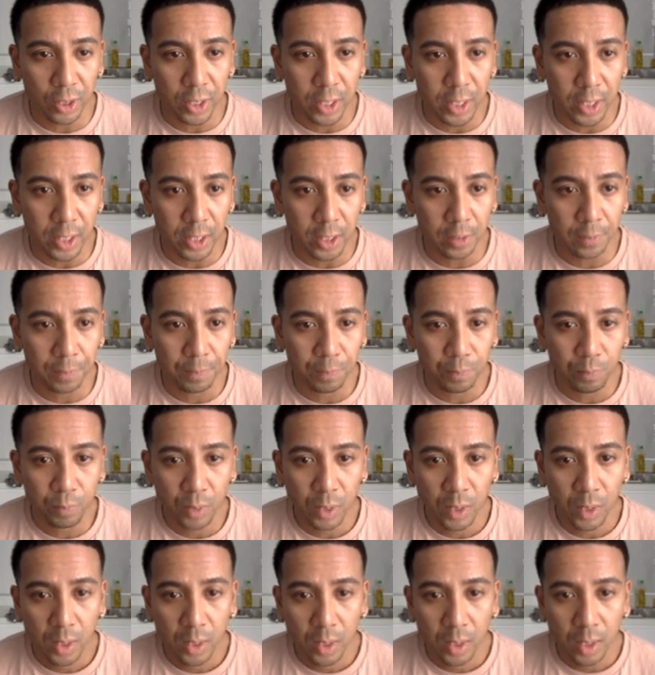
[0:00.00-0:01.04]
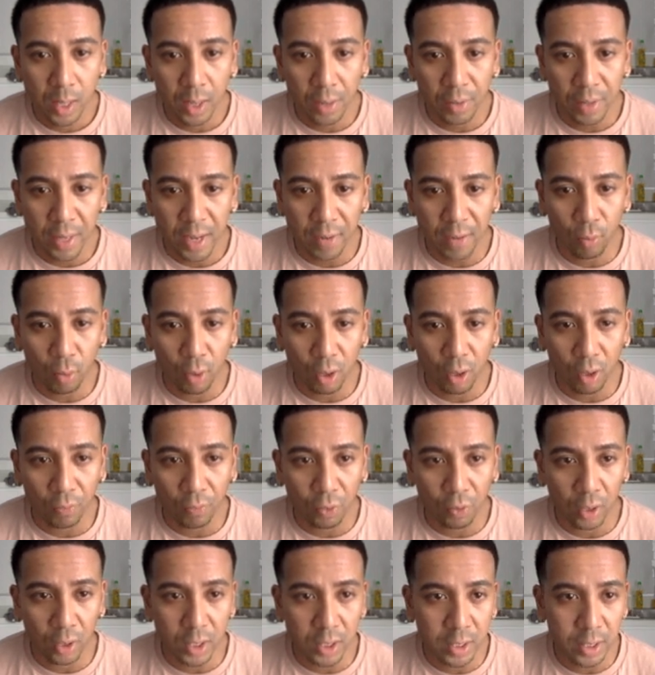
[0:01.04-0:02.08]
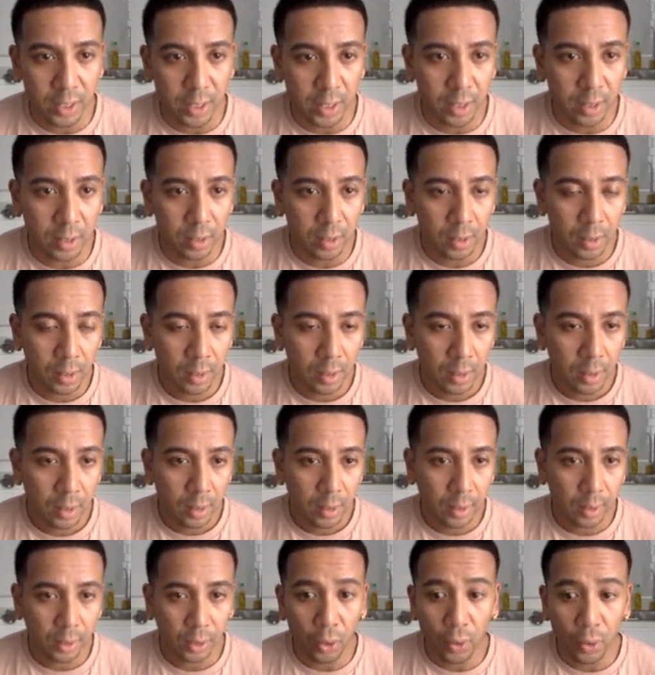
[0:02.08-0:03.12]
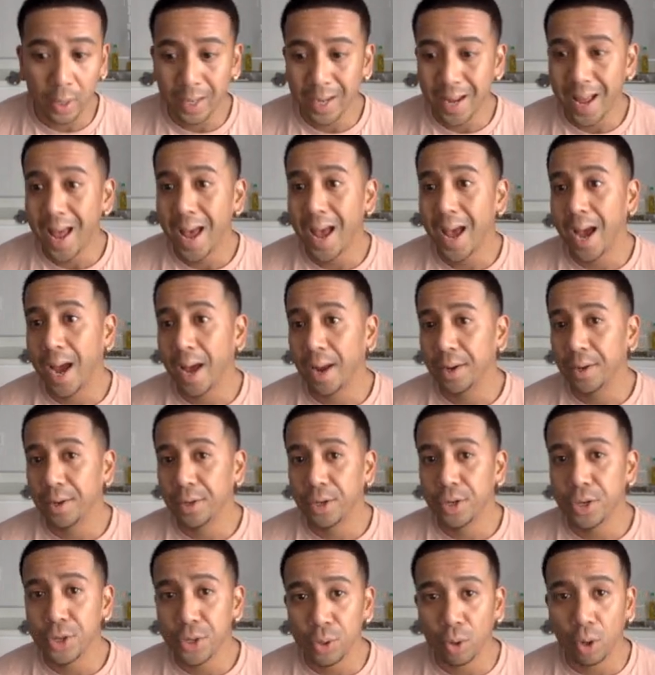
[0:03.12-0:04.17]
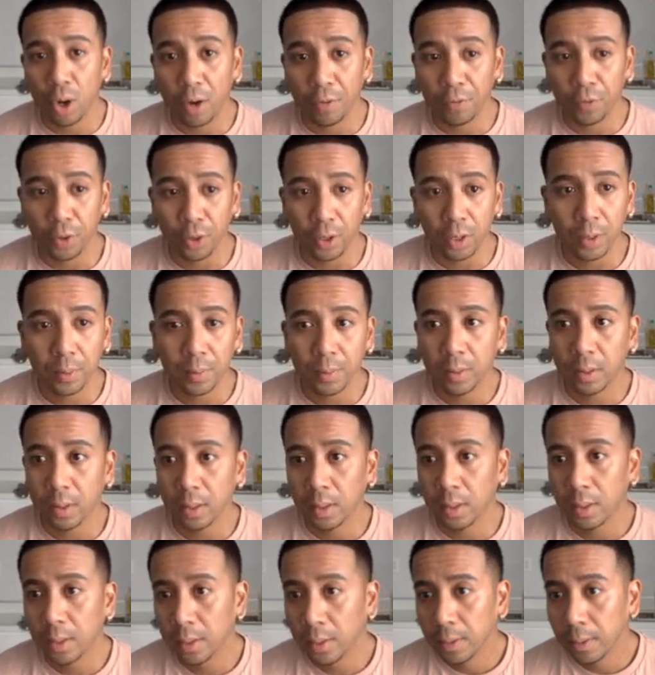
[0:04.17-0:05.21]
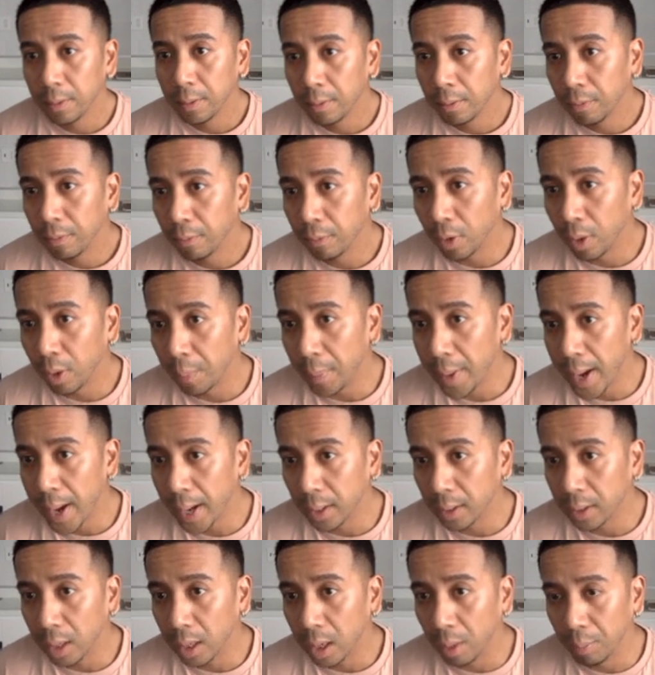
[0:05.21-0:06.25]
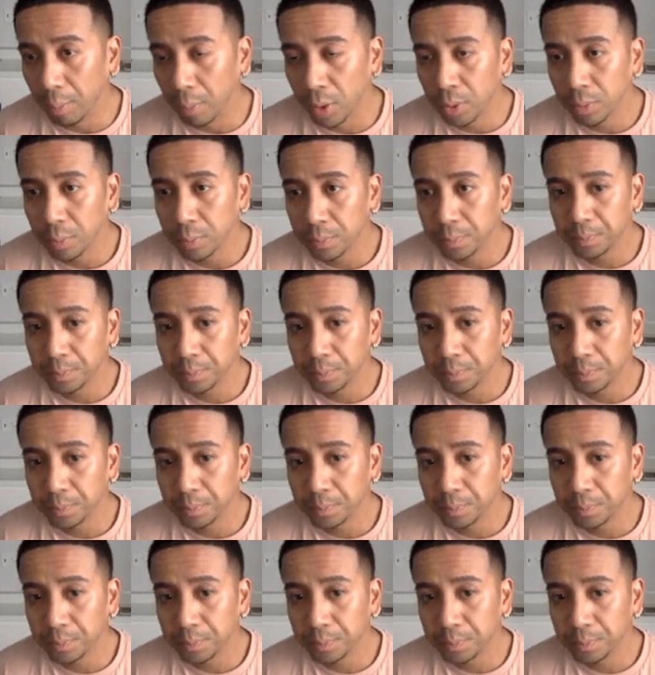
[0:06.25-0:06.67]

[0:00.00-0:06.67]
here, I already have one offer listed. Let's go ahead and add the new offer from add combo.